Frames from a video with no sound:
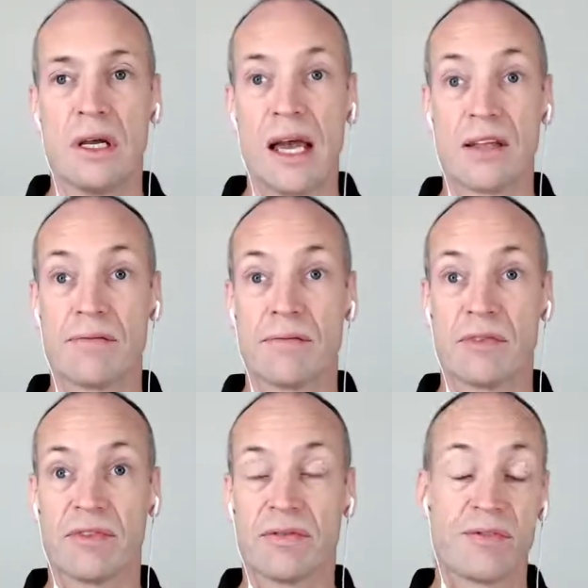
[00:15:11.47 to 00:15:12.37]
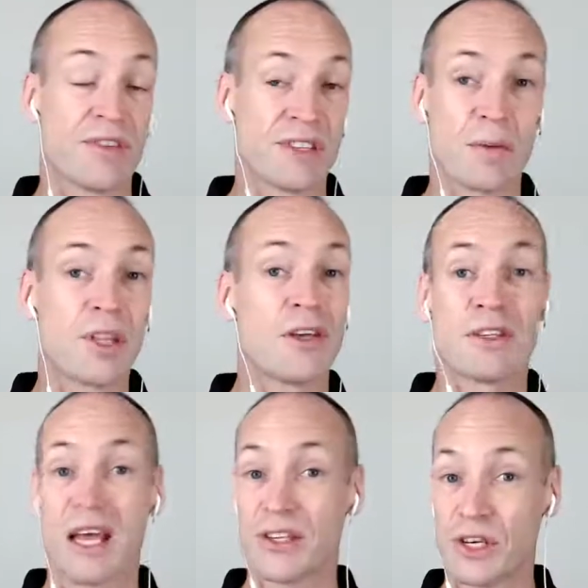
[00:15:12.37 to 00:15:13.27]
And for some of those states,